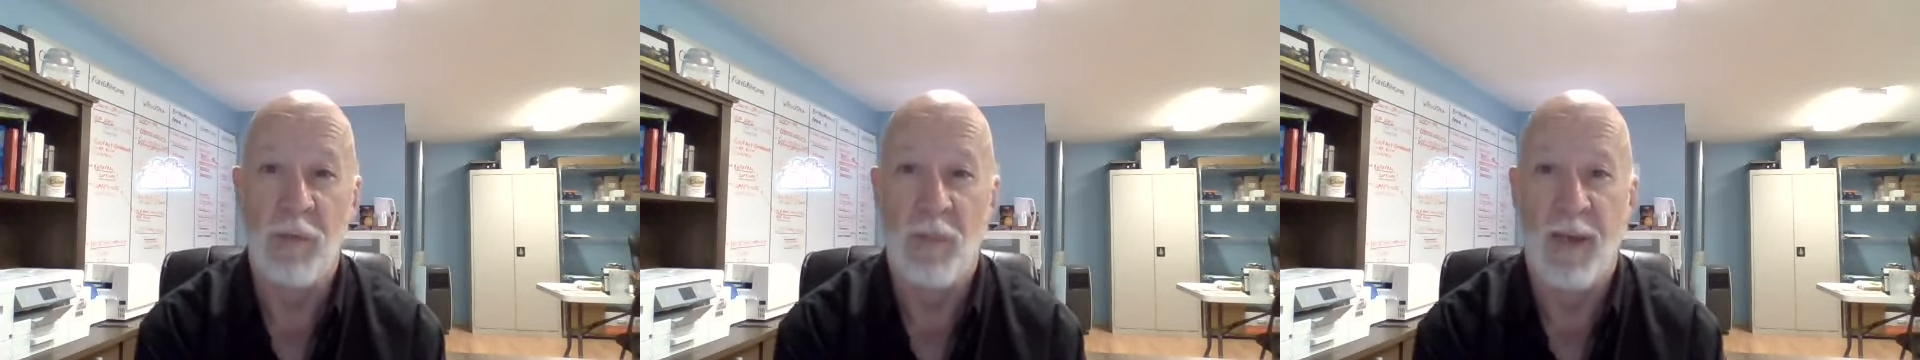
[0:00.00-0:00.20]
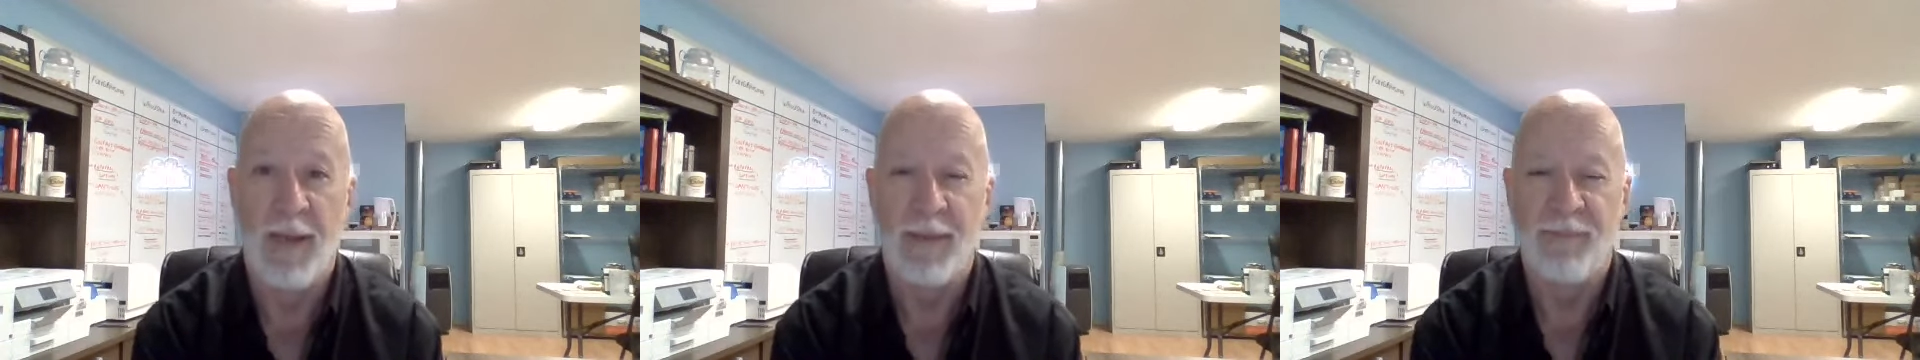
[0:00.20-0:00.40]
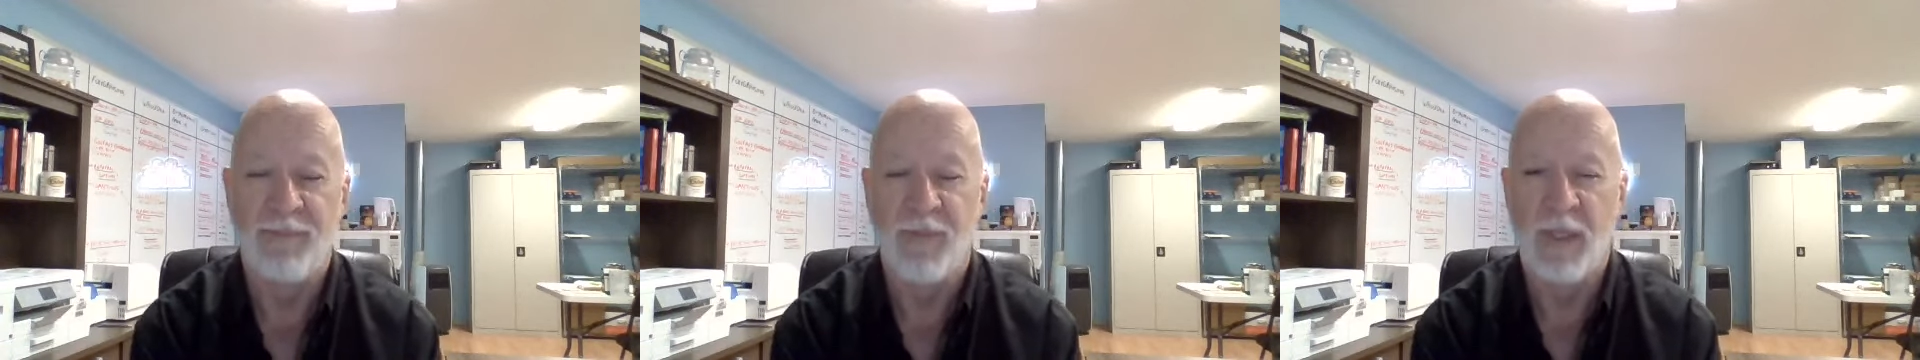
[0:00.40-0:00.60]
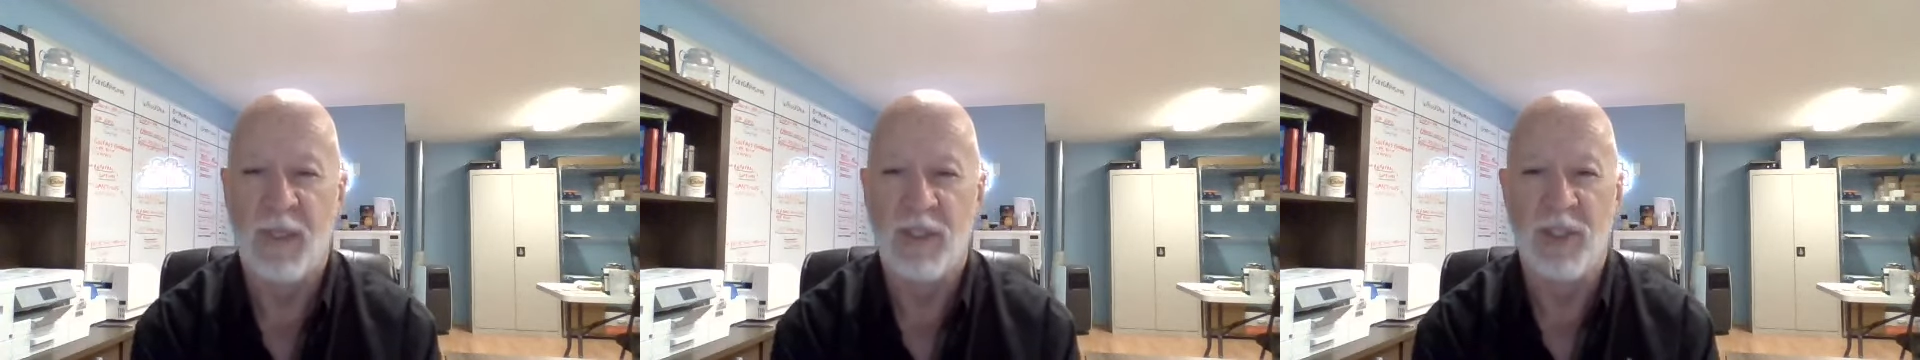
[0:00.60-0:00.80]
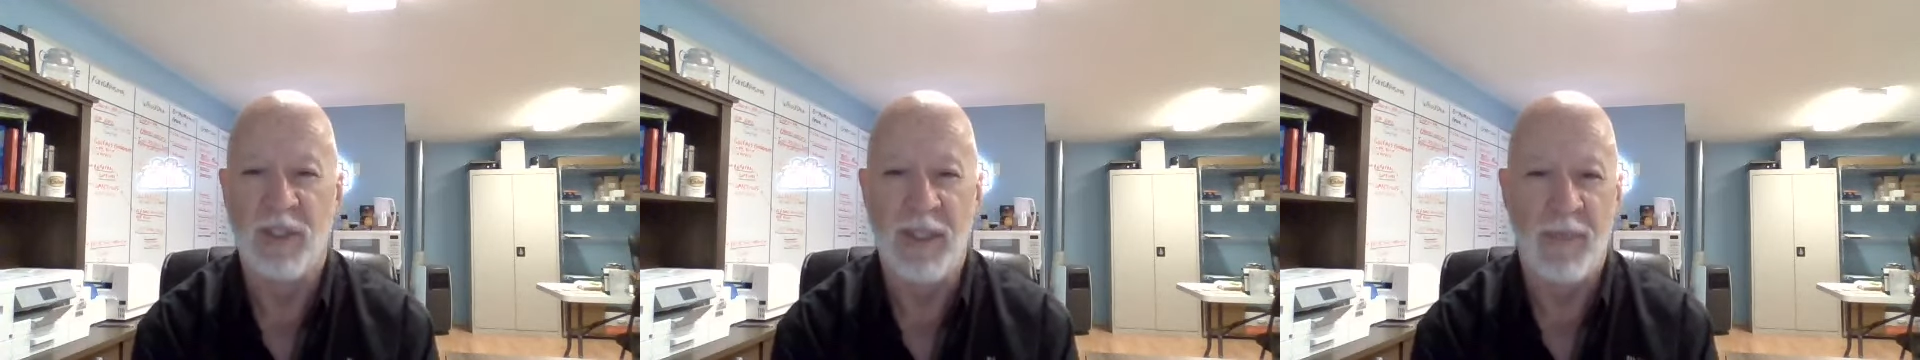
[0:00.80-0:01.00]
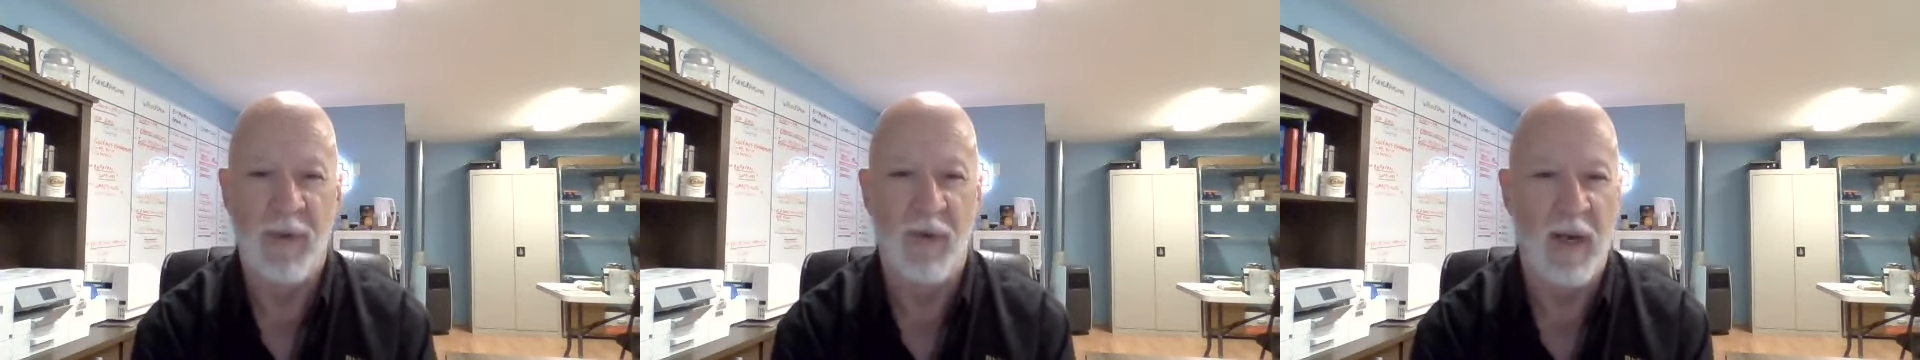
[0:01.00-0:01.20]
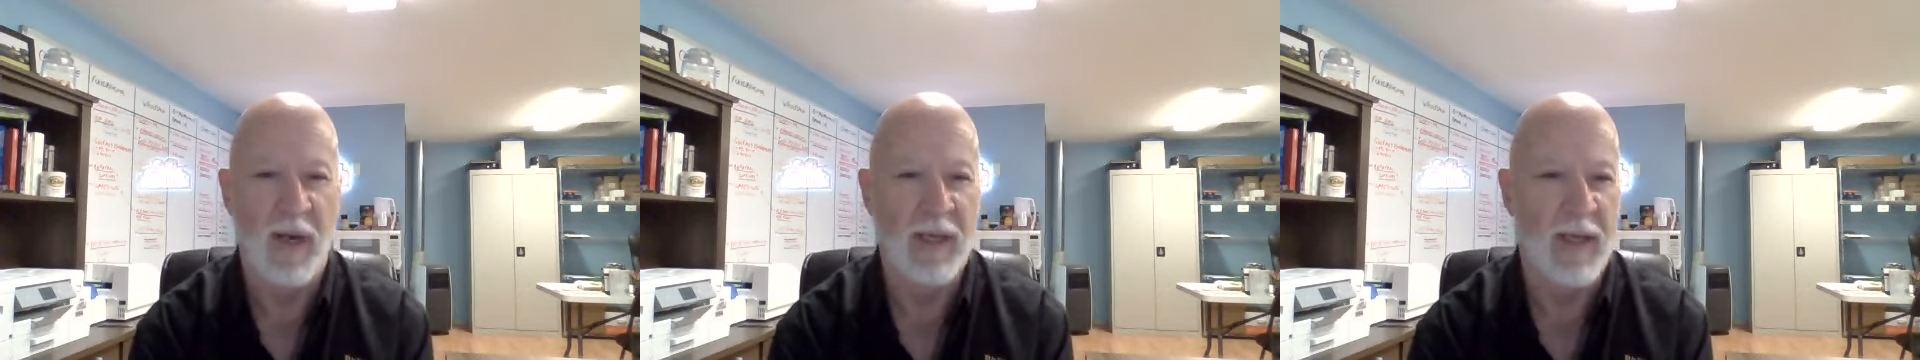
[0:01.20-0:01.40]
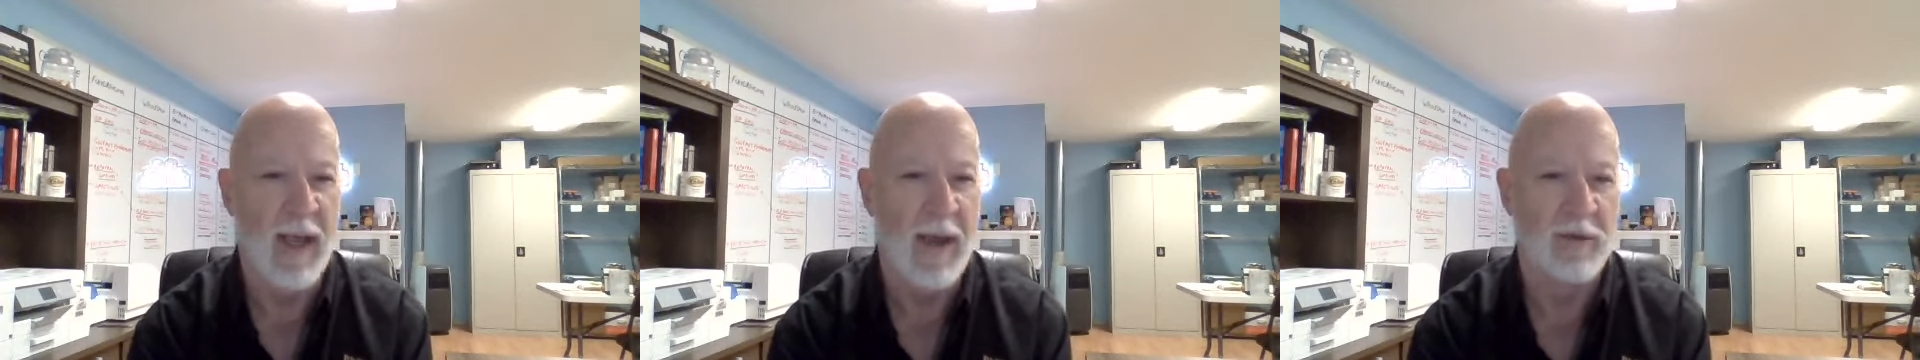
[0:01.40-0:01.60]
but she's up and running
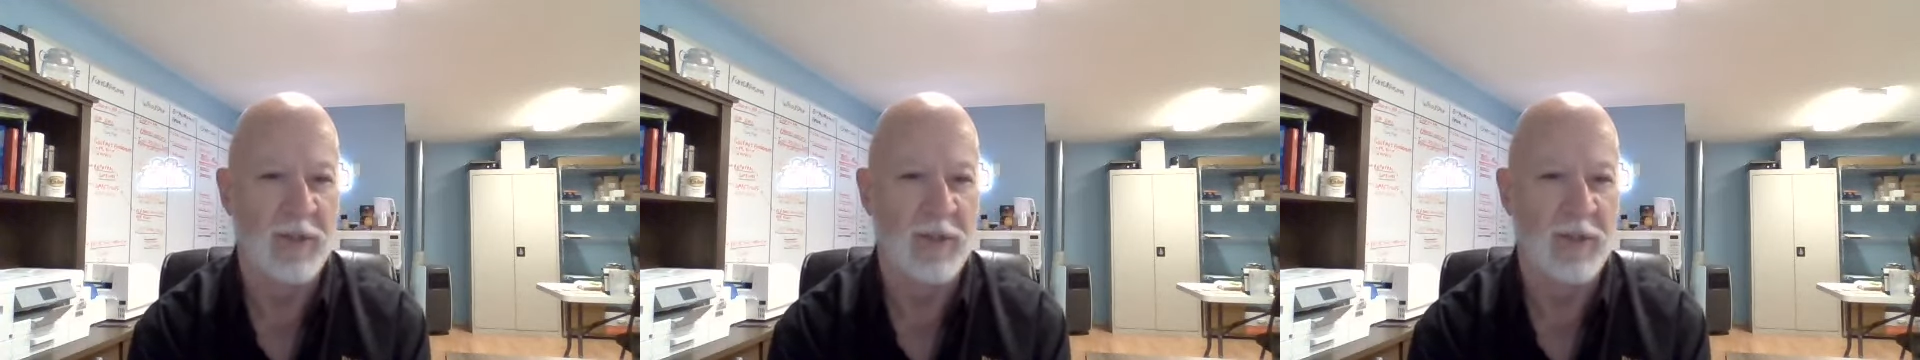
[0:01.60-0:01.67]
now.